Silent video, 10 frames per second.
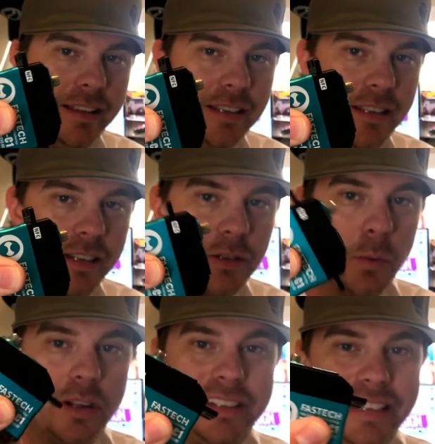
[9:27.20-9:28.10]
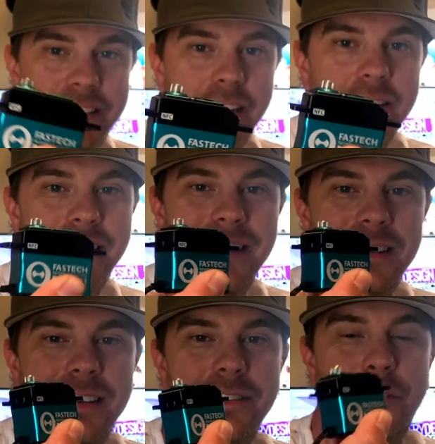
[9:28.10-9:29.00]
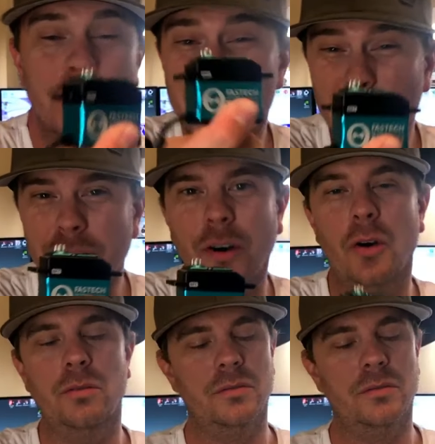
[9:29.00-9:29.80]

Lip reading: This thing is well detailed for a servo.